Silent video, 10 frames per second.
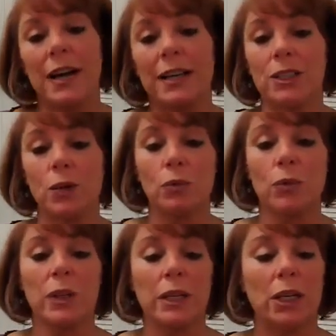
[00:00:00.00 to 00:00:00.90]
I don't
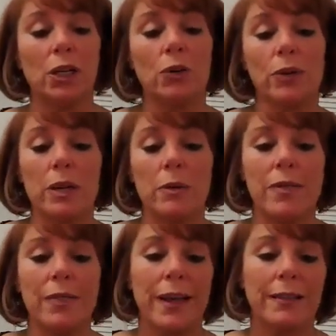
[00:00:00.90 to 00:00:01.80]
really agree
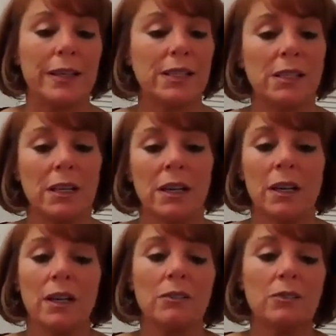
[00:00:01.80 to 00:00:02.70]
with like these
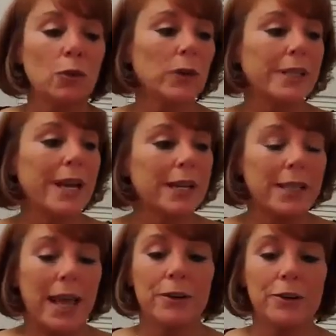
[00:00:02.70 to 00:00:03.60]
vortex
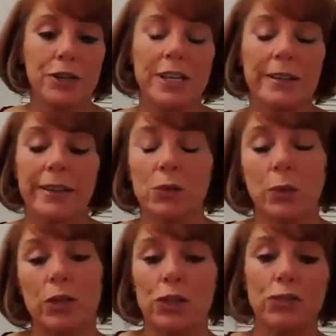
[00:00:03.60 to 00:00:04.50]
energy healings
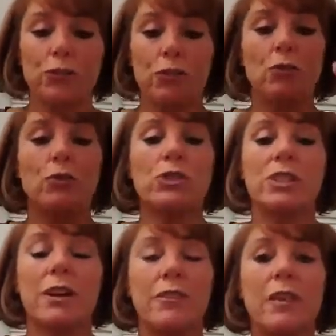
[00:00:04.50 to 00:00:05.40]
where you just throw
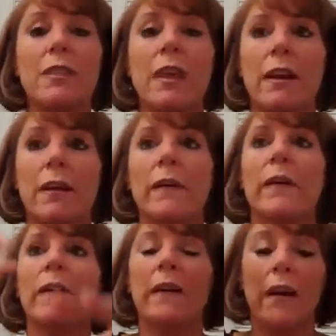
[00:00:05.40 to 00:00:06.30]
stuff in there
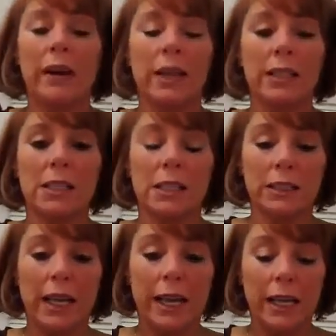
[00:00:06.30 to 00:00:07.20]
and it gets
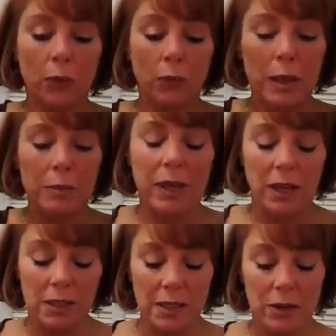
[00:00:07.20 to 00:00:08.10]
taken away,
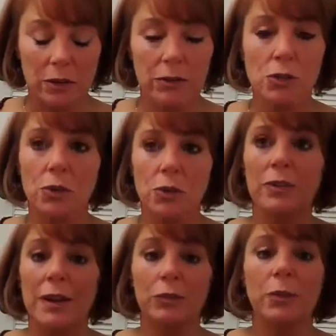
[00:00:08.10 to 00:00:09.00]
because then you're sort of
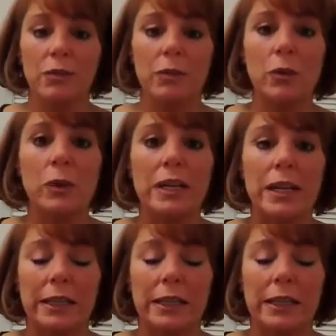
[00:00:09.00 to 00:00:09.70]
left with a void.